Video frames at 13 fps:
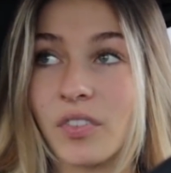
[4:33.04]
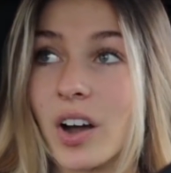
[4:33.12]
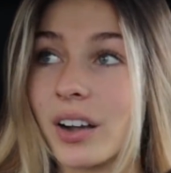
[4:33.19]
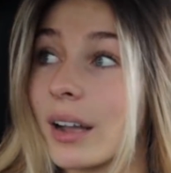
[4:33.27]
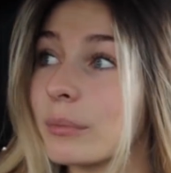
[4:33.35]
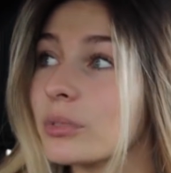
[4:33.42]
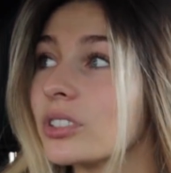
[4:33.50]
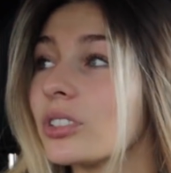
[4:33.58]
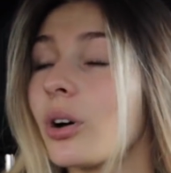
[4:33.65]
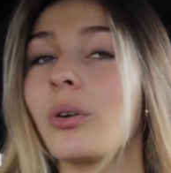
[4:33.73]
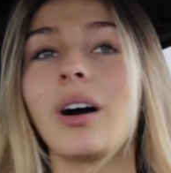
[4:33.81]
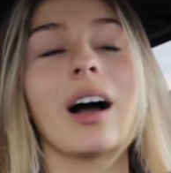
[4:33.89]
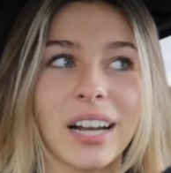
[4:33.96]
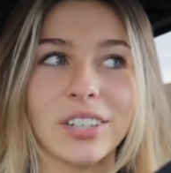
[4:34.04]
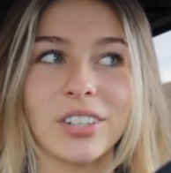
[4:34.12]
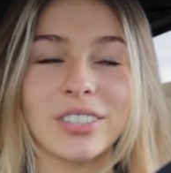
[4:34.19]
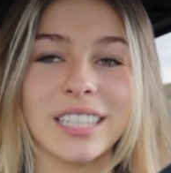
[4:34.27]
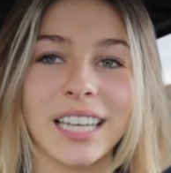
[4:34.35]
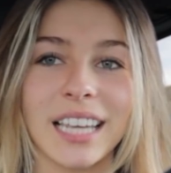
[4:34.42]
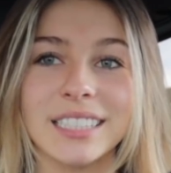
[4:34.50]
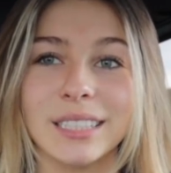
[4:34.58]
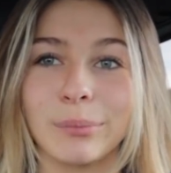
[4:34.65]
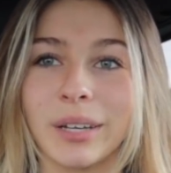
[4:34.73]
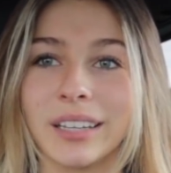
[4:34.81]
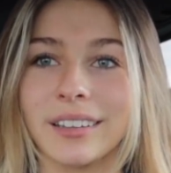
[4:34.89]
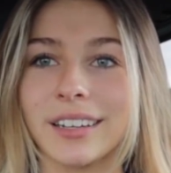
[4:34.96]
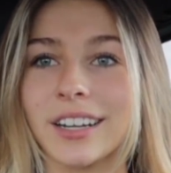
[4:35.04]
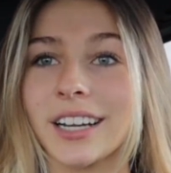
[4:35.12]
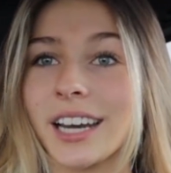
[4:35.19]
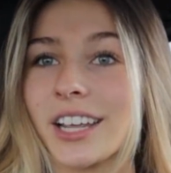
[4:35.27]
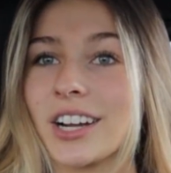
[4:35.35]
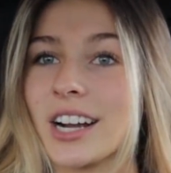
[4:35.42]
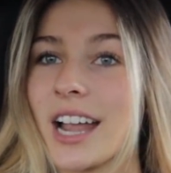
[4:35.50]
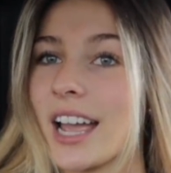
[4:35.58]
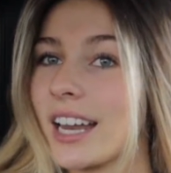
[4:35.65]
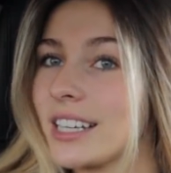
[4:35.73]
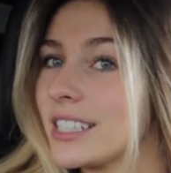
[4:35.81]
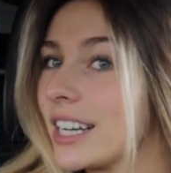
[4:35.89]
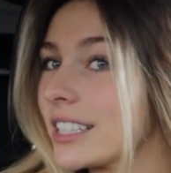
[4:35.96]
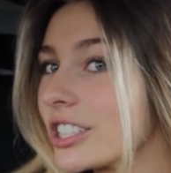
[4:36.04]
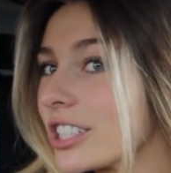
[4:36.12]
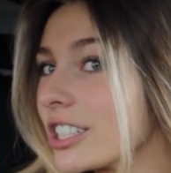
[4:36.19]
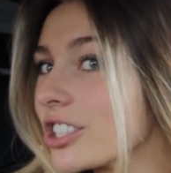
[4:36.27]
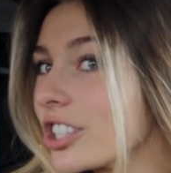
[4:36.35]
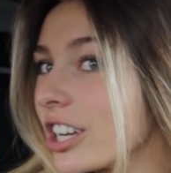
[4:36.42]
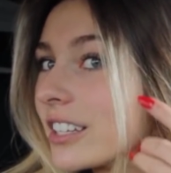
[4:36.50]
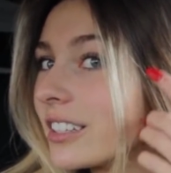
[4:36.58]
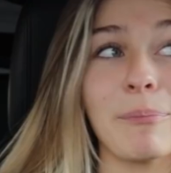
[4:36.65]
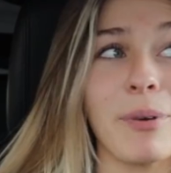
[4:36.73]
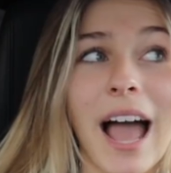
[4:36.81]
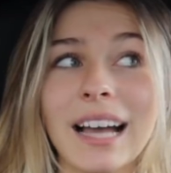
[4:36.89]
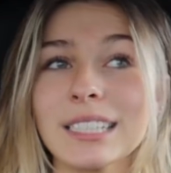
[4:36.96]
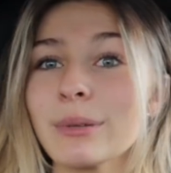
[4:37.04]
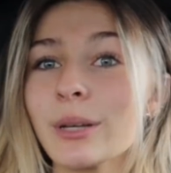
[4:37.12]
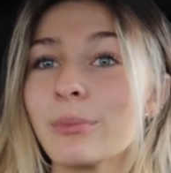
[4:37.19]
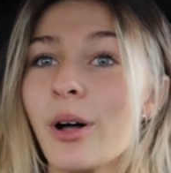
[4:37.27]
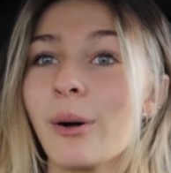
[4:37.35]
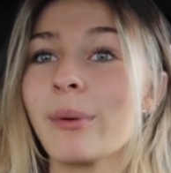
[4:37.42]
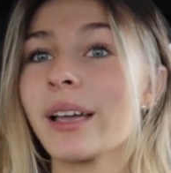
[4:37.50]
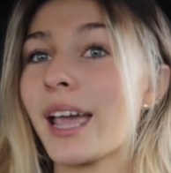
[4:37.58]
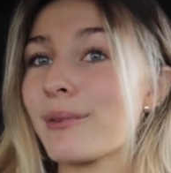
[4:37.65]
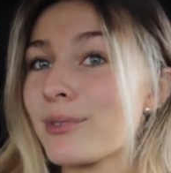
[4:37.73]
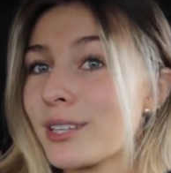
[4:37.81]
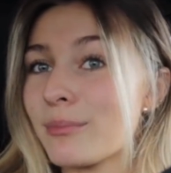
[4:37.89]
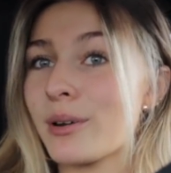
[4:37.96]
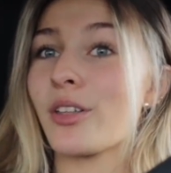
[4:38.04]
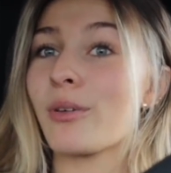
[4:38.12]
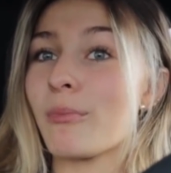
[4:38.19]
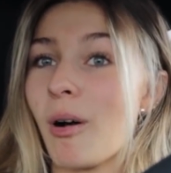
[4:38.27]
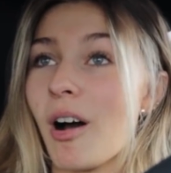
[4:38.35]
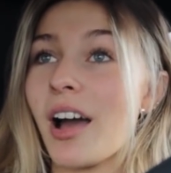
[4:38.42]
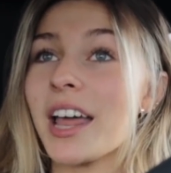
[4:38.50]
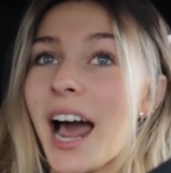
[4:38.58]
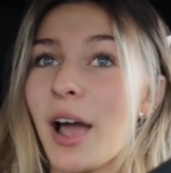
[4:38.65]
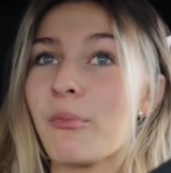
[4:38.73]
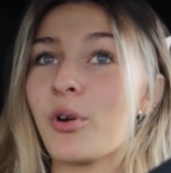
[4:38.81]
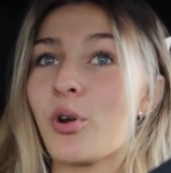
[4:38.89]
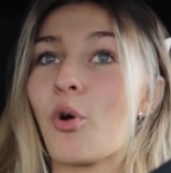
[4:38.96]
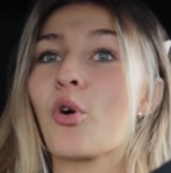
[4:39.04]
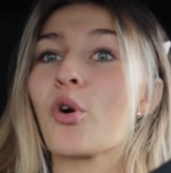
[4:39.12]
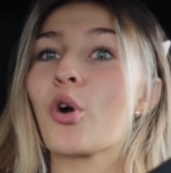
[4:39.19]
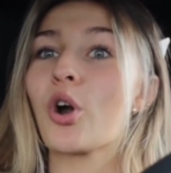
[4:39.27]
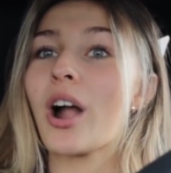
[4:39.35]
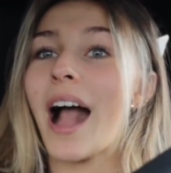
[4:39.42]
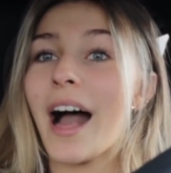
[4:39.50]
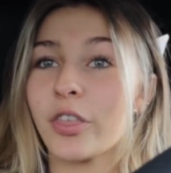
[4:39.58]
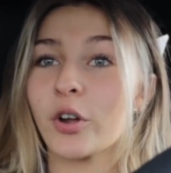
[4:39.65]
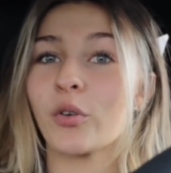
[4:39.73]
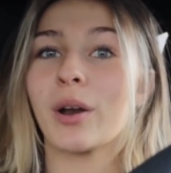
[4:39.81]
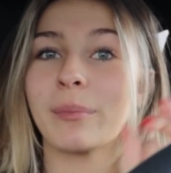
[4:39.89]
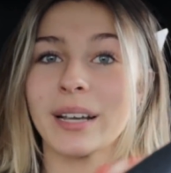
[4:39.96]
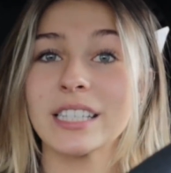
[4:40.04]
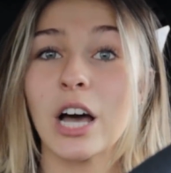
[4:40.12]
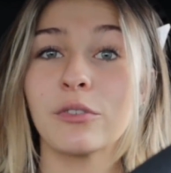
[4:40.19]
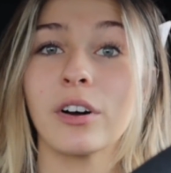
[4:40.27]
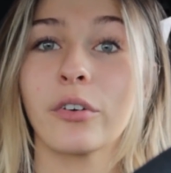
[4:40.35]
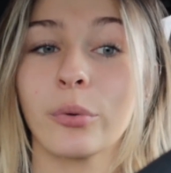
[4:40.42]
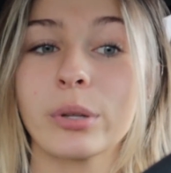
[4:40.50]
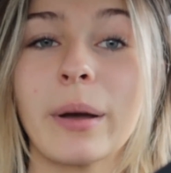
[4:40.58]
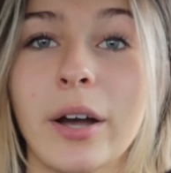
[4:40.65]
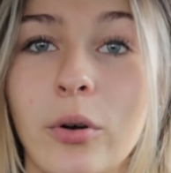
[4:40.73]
Fuck, I'm so, I don't know, it's like intimate. Like you're getting your head touched and shit. But ask me to pull out my camera in the middle of the mall and I would rather run myself over with my